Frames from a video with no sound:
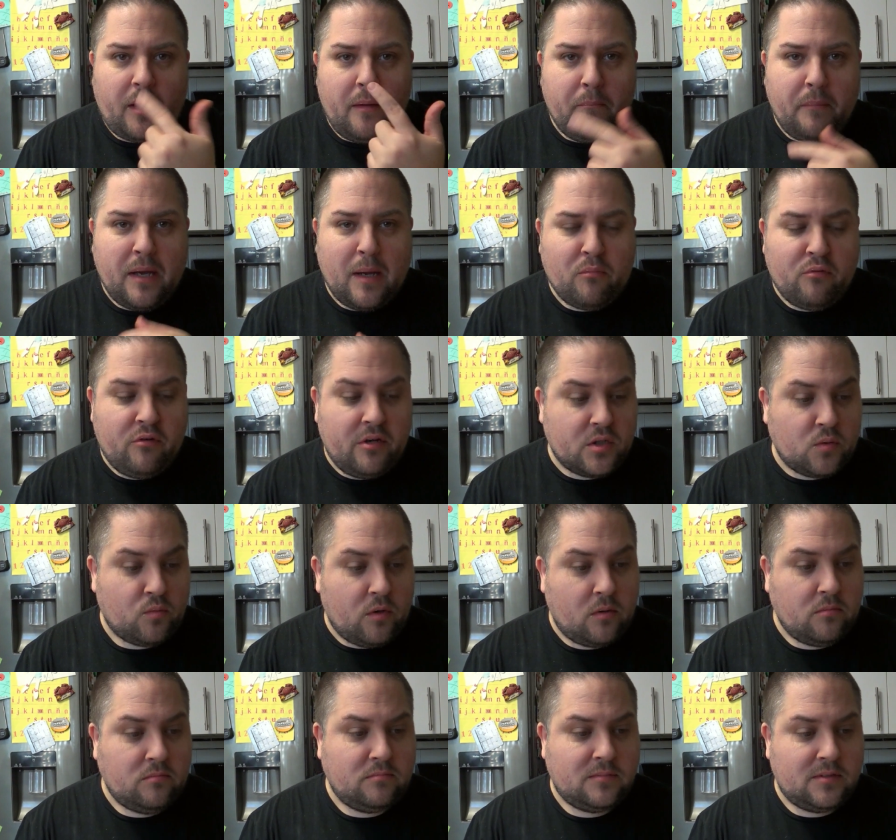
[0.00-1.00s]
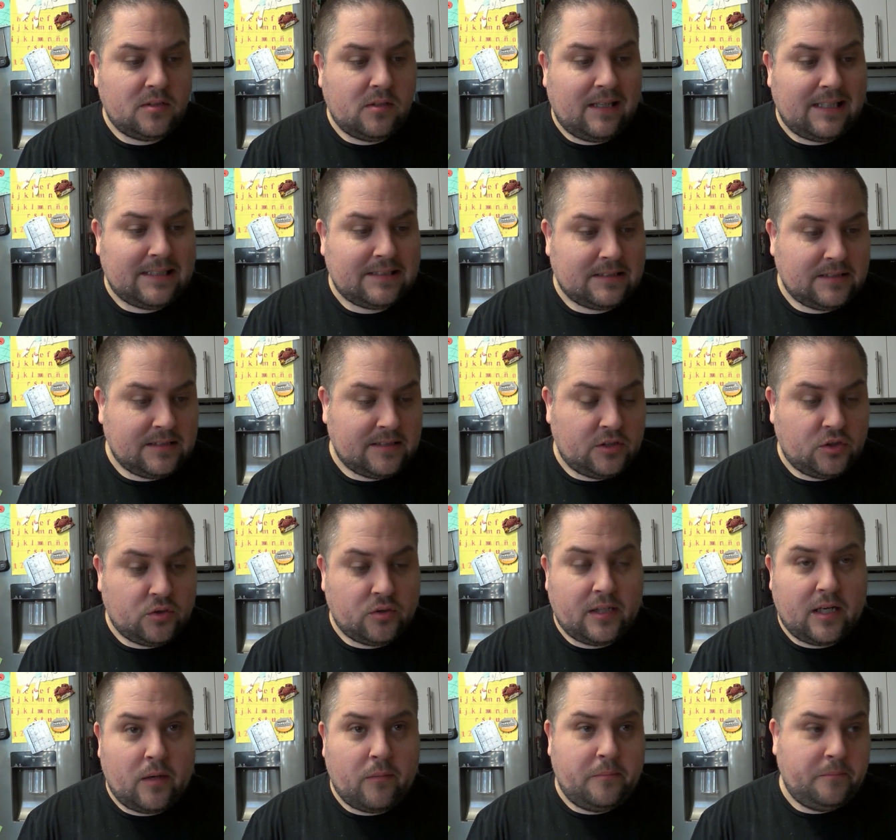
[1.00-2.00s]
Peppery as well. Nice. I enjoy
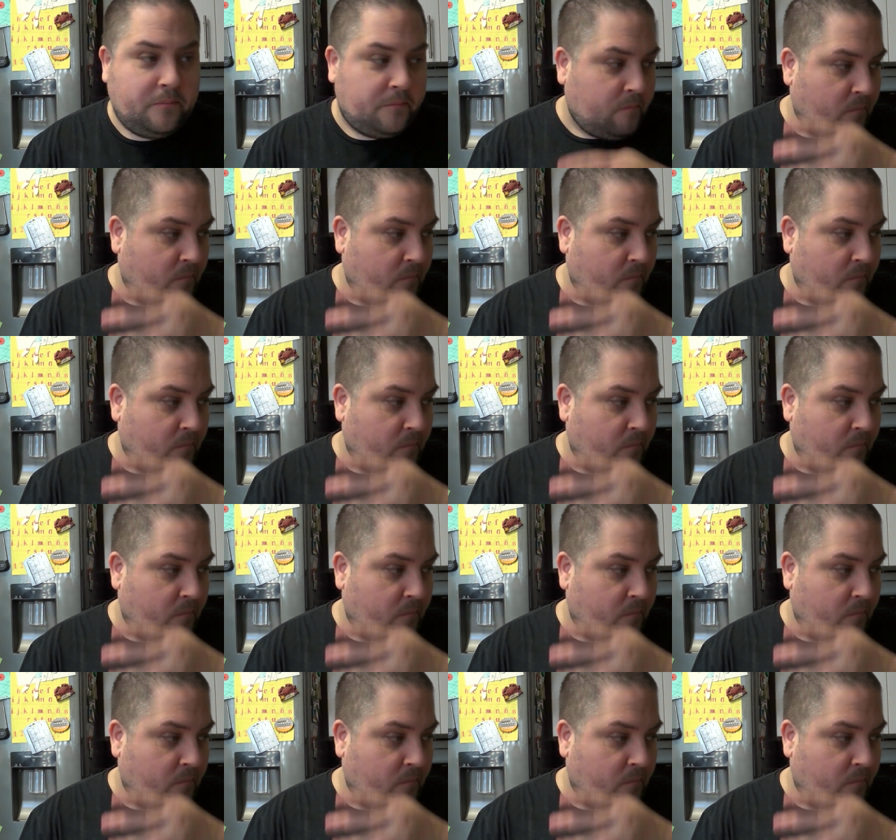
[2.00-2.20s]
that one.